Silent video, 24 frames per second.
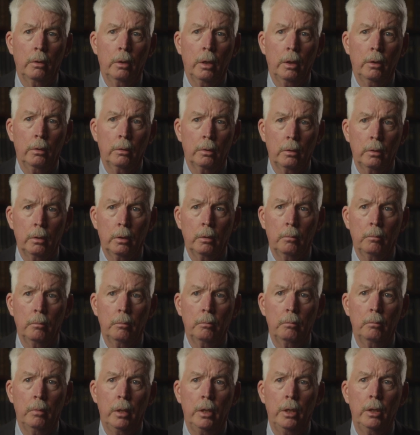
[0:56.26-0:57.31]

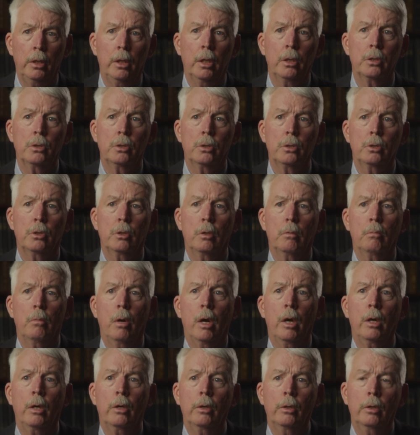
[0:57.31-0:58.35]
in many cases they're
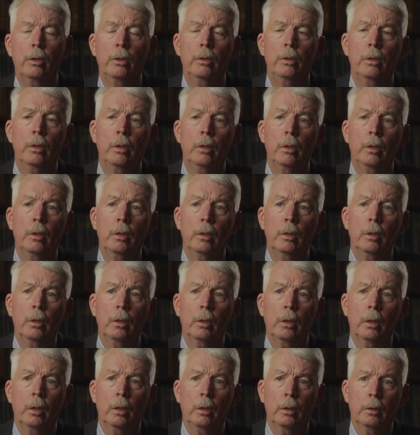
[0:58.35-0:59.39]
marketed
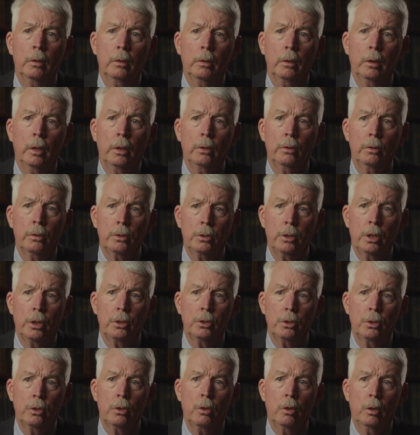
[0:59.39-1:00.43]
under
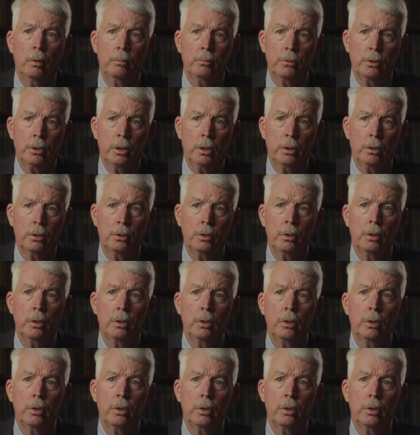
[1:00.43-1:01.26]
such terms as